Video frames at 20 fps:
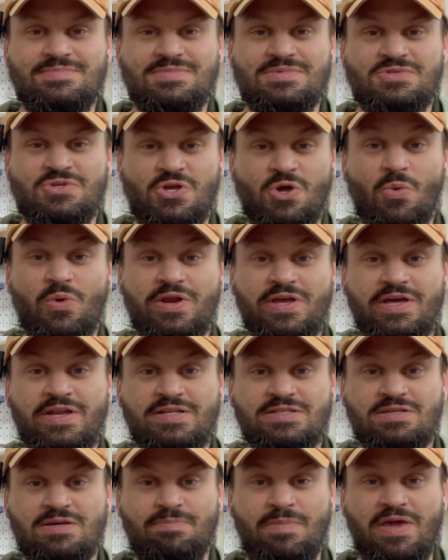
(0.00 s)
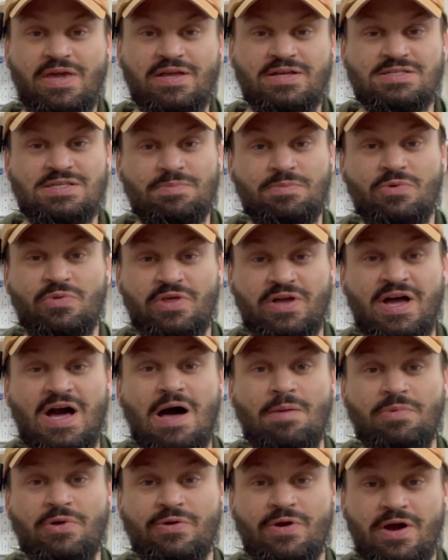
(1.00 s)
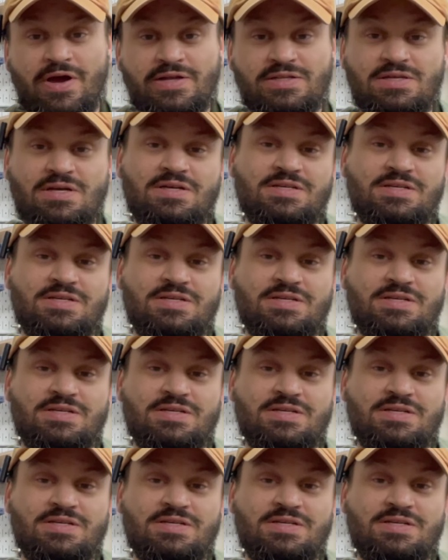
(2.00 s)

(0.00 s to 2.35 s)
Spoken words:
So you want to get into making something with a copyright,